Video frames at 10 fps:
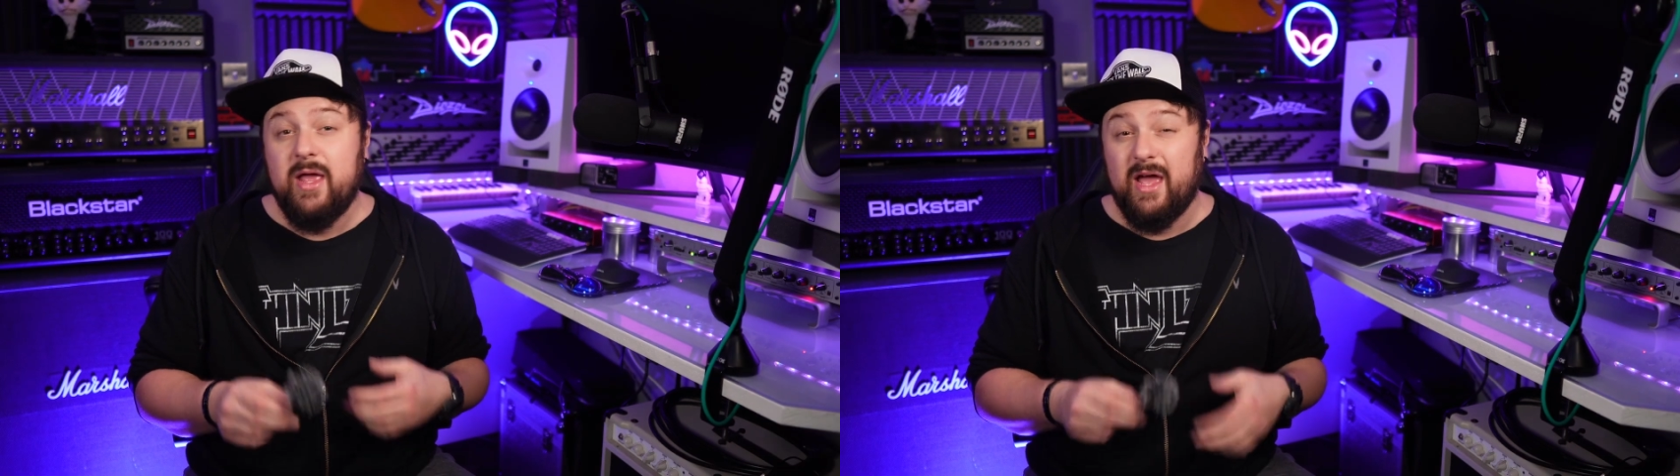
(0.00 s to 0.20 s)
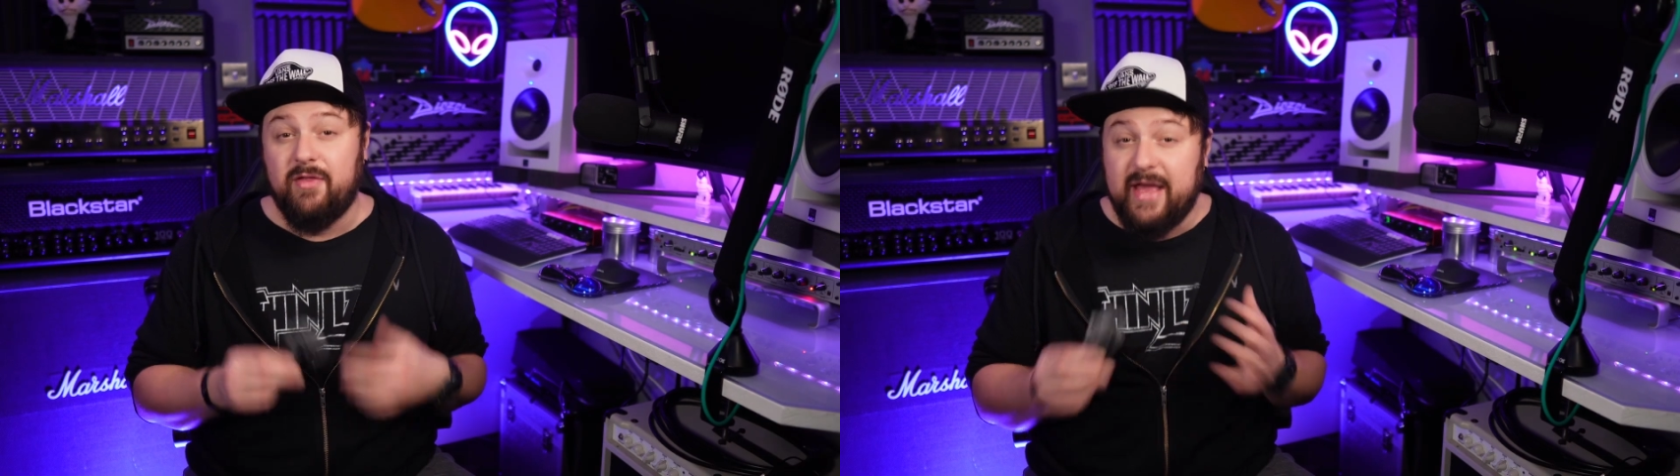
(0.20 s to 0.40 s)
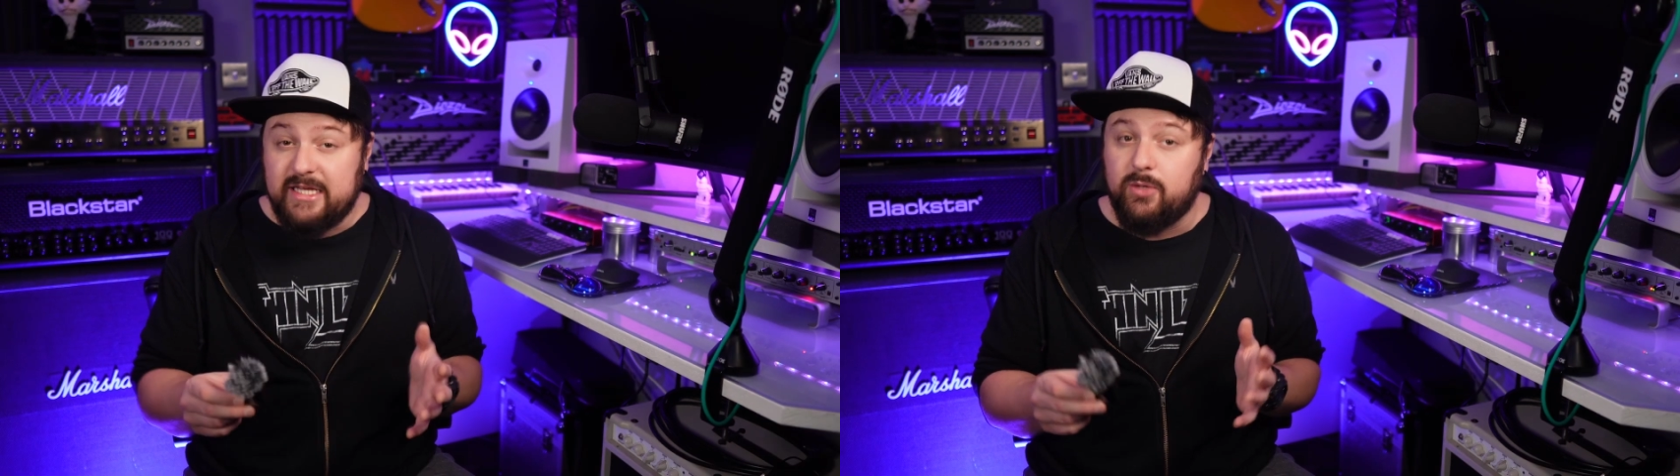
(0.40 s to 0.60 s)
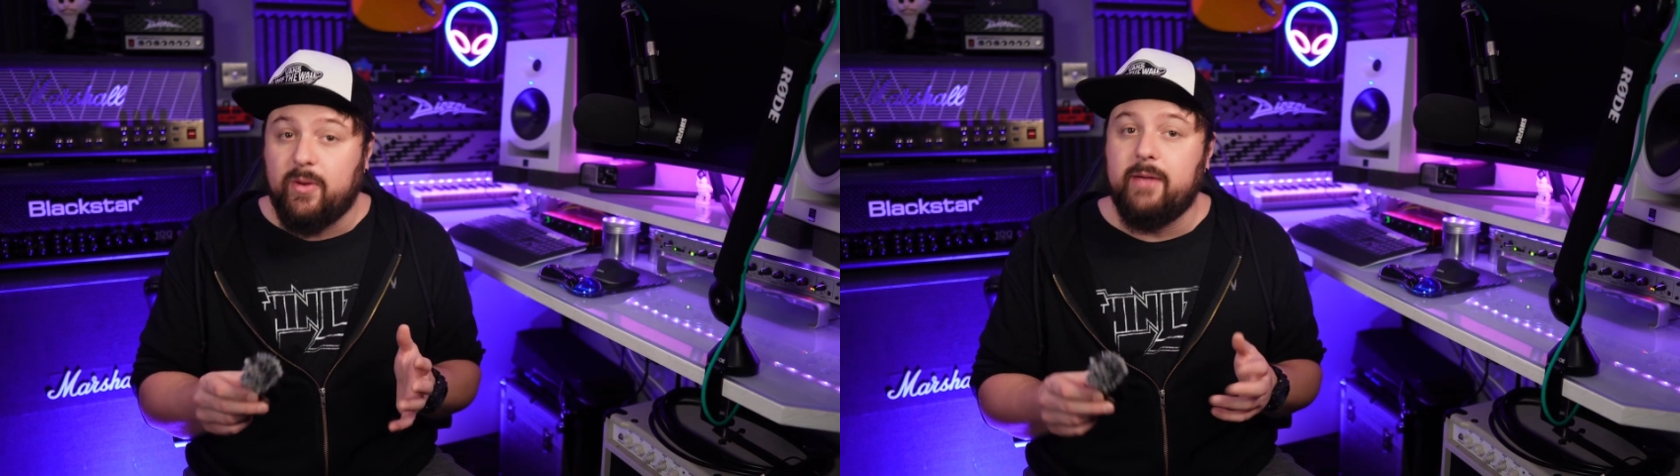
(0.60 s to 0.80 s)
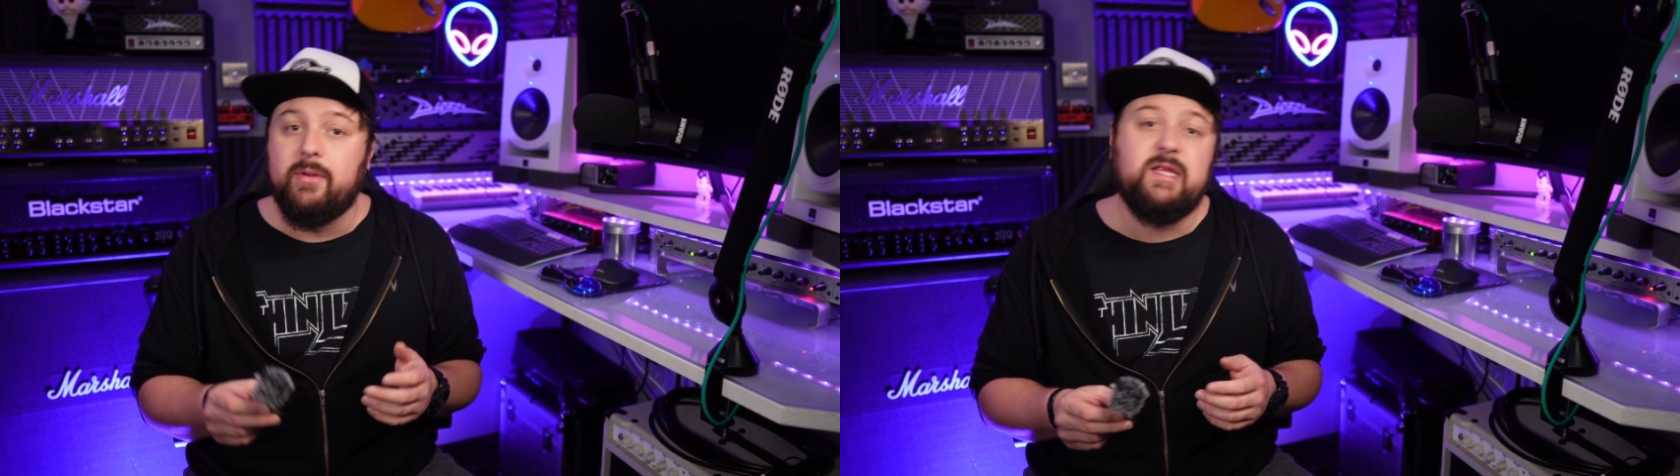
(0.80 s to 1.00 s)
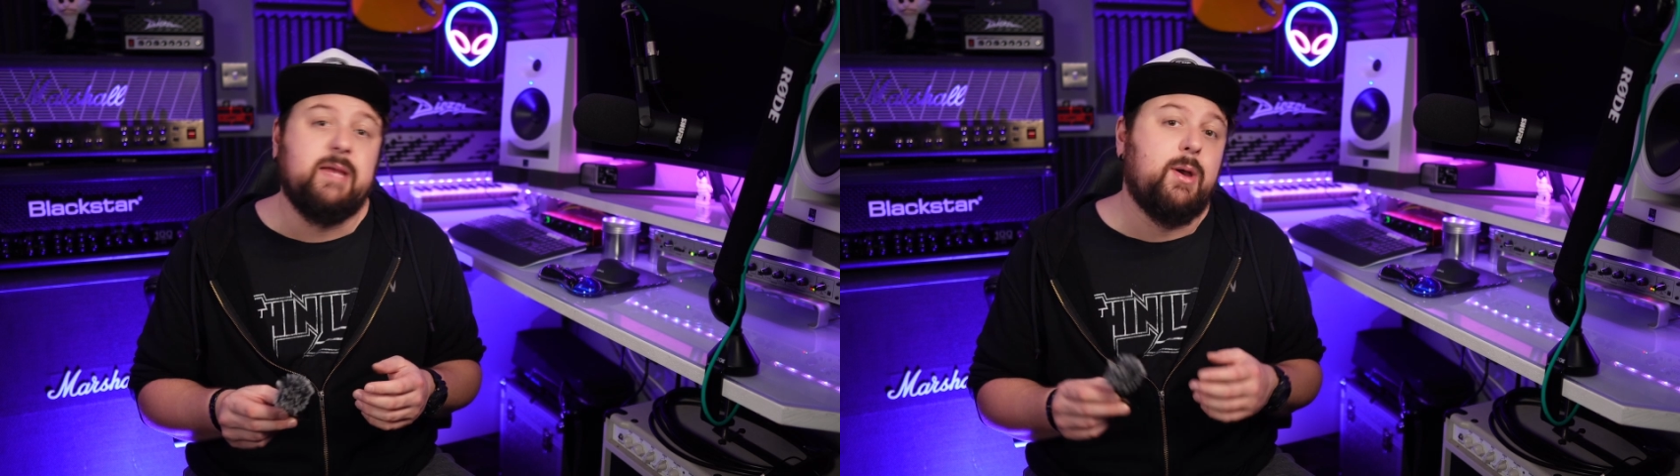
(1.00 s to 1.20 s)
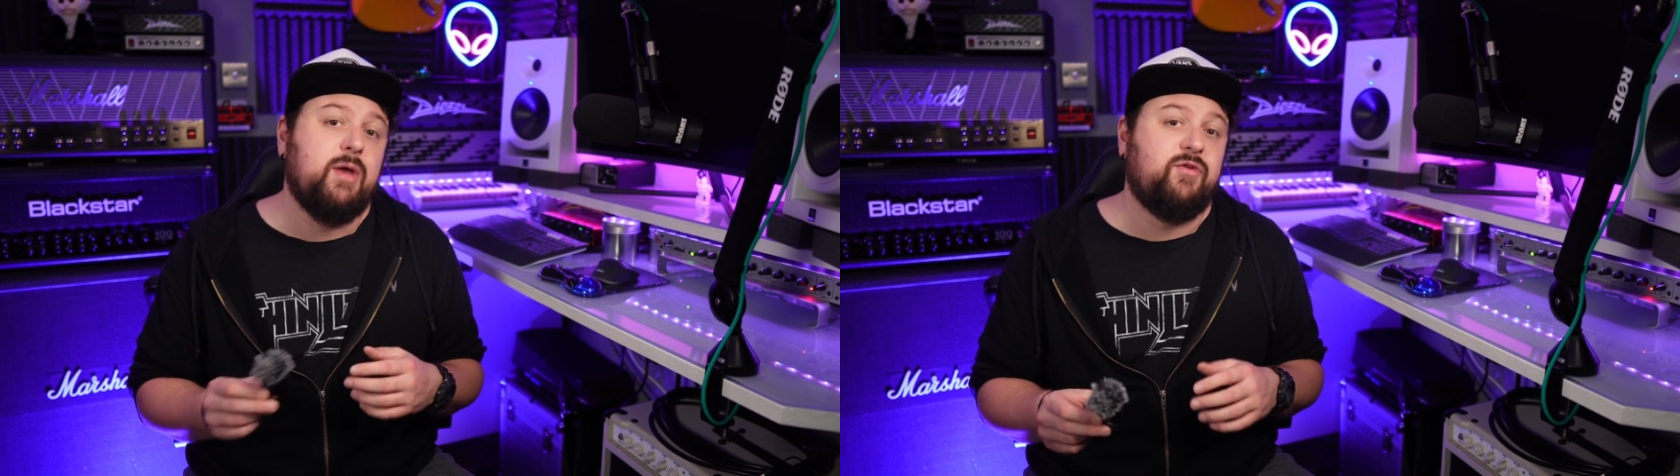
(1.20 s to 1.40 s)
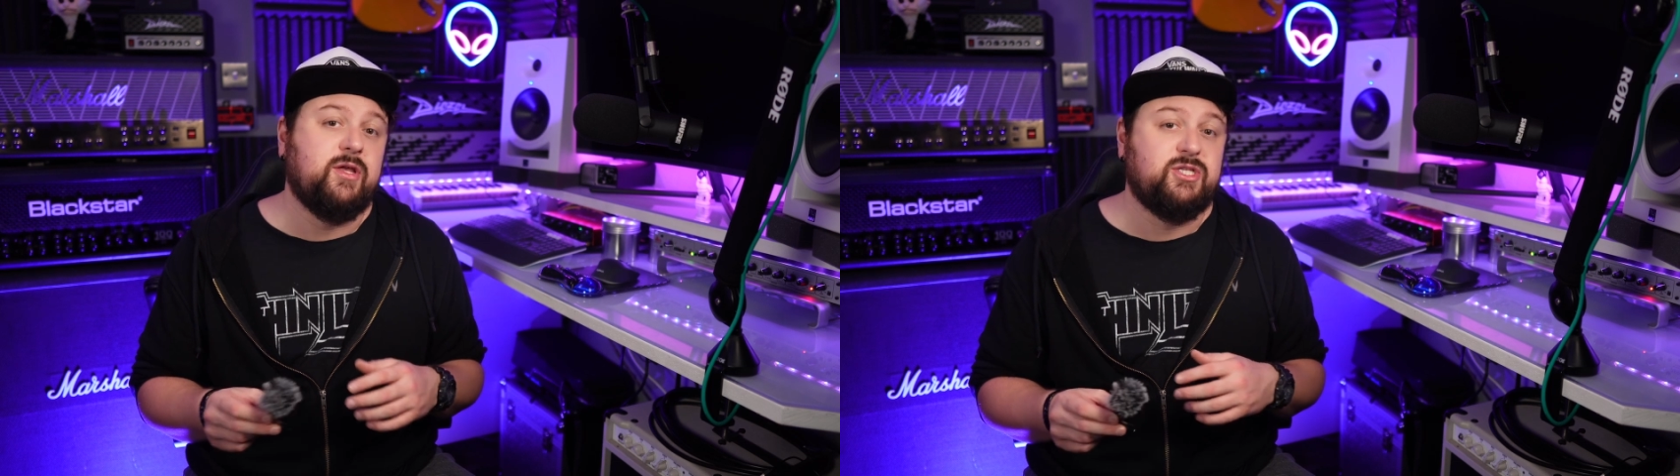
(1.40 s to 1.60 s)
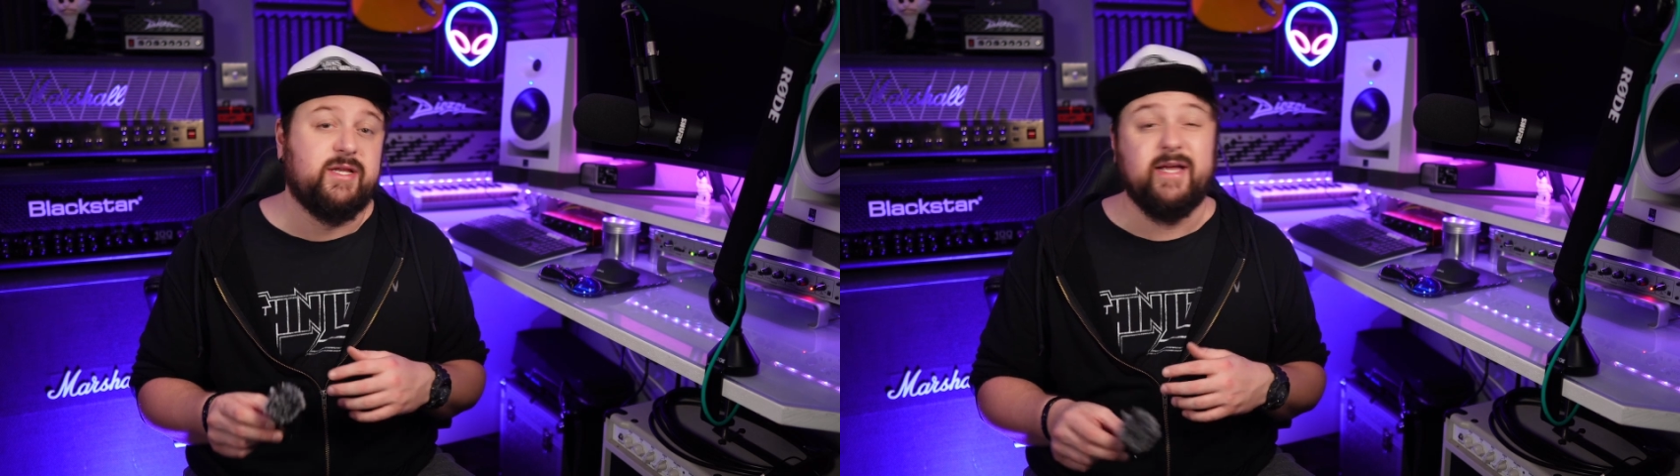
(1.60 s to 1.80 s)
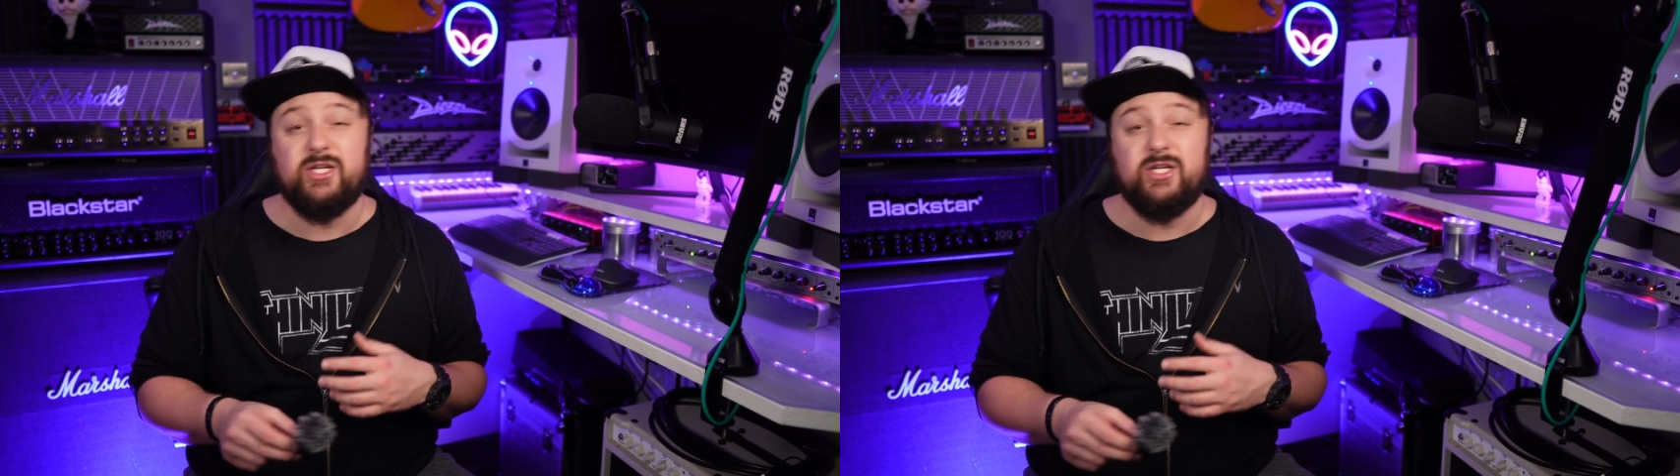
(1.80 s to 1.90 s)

and that's the way I'm going to demo it for you today,